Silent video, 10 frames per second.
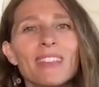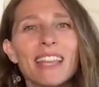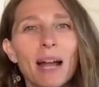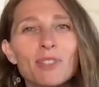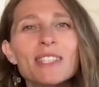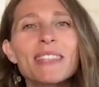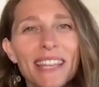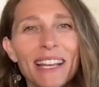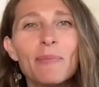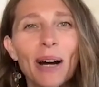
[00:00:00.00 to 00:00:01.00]
yeah, I'm just
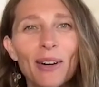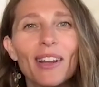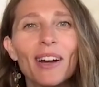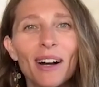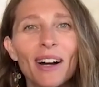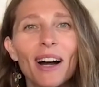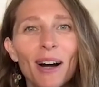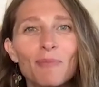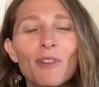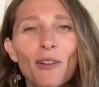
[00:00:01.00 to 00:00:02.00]
thinking about
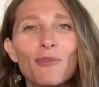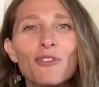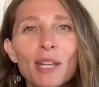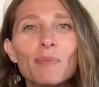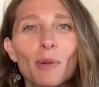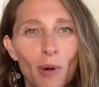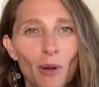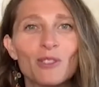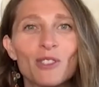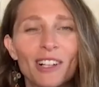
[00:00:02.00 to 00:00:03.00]
a fee
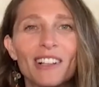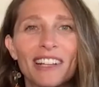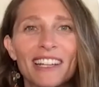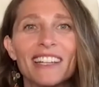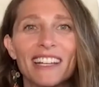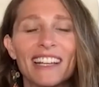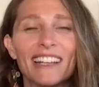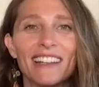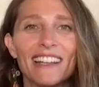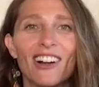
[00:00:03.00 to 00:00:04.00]
proposal
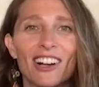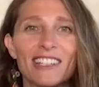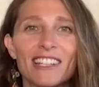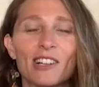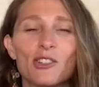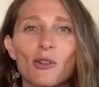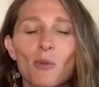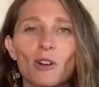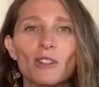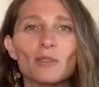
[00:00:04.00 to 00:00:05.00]
in the architecture
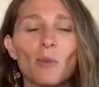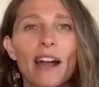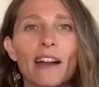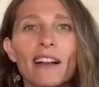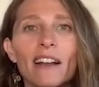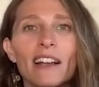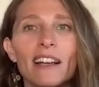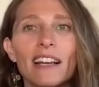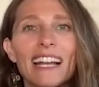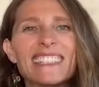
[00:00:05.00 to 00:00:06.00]
world where
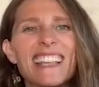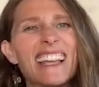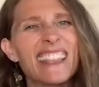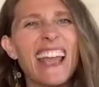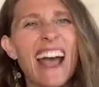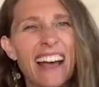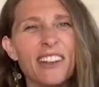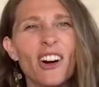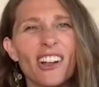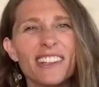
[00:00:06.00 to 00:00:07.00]
it's like the
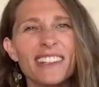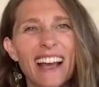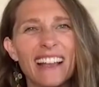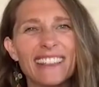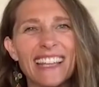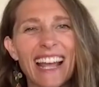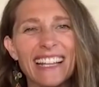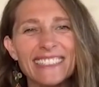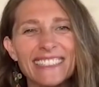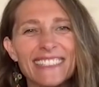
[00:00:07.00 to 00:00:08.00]
add-on at the
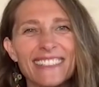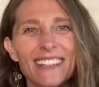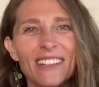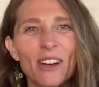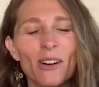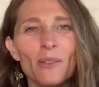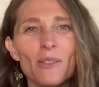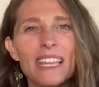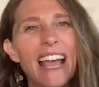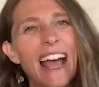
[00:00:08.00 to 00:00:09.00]
end,
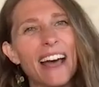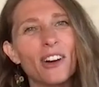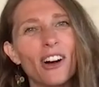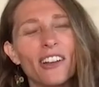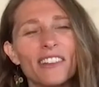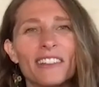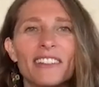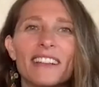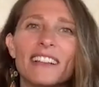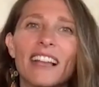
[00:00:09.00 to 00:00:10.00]
the add-on,
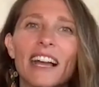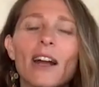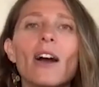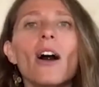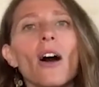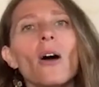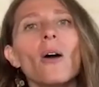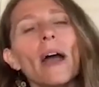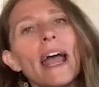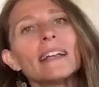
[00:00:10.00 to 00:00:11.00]
like,
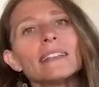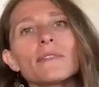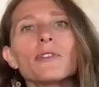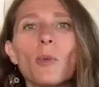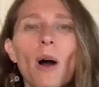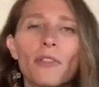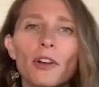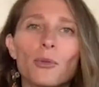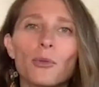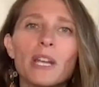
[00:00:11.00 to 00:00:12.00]
oh, and if you want the
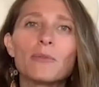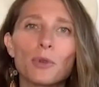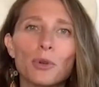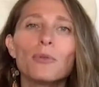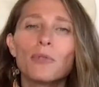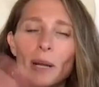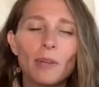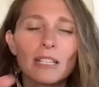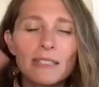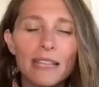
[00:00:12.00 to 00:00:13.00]
green roof, and I'm
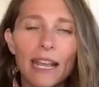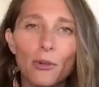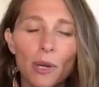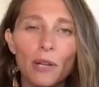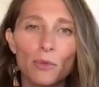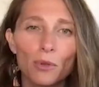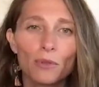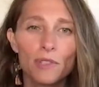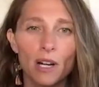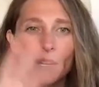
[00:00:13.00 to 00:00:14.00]
not saying green
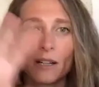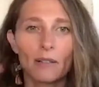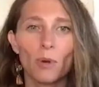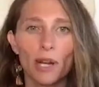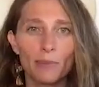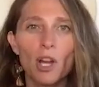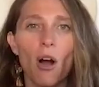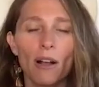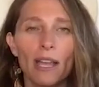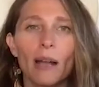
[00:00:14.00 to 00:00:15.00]
roofs are what I'm
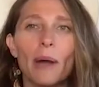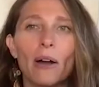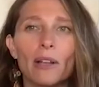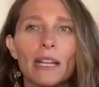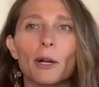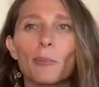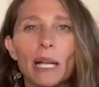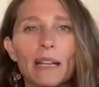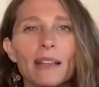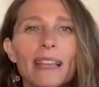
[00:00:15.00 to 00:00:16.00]
talking about here,
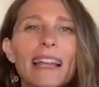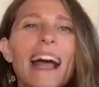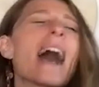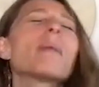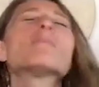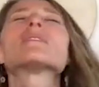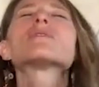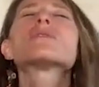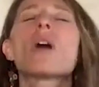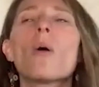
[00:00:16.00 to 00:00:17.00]
but that happens
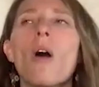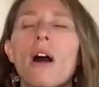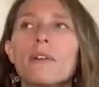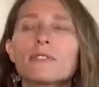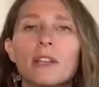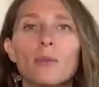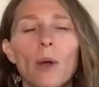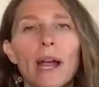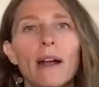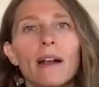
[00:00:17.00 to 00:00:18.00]
so often
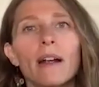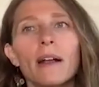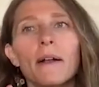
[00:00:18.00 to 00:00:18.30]
where